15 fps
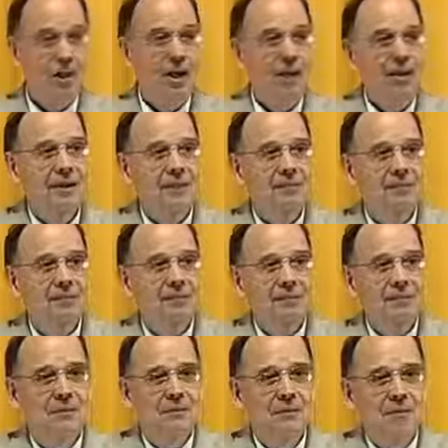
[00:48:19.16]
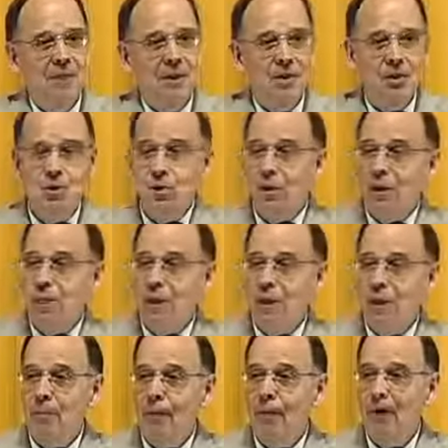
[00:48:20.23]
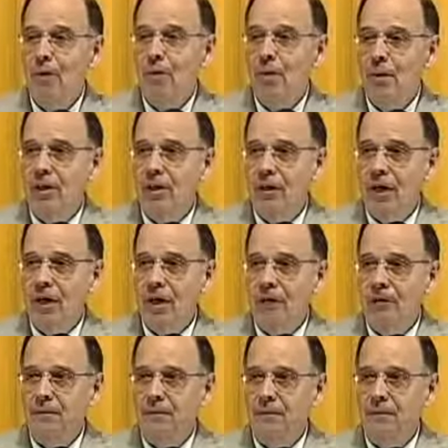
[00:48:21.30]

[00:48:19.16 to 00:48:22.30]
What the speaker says: take and there's a certain amount of power in that.